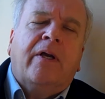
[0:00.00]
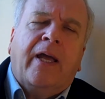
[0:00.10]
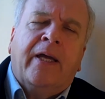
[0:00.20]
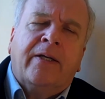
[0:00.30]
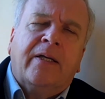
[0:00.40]

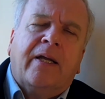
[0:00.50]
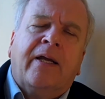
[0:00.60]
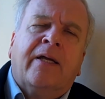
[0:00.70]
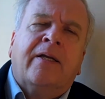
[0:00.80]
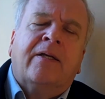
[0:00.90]

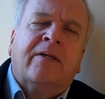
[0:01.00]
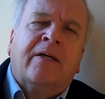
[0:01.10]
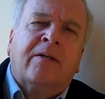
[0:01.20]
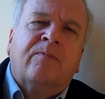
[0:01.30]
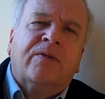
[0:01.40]
and
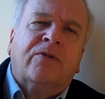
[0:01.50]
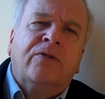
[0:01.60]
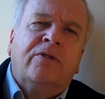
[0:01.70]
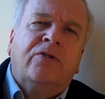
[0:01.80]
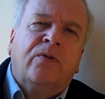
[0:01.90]
so
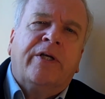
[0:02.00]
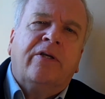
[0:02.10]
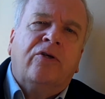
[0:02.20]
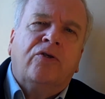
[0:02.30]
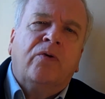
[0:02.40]
you do it
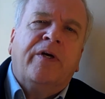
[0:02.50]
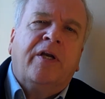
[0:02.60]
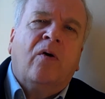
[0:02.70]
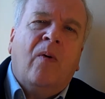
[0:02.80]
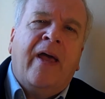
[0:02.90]

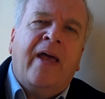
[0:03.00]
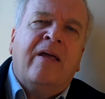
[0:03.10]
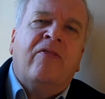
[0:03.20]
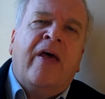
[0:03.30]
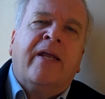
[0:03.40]
in a
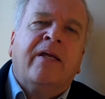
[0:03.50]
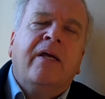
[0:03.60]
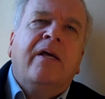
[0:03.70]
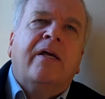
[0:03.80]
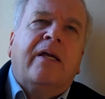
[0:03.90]
way that
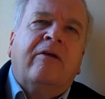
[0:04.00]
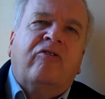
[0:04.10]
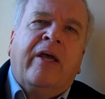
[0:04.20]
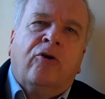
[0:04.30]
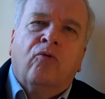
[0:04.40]
is
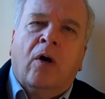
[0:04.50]
a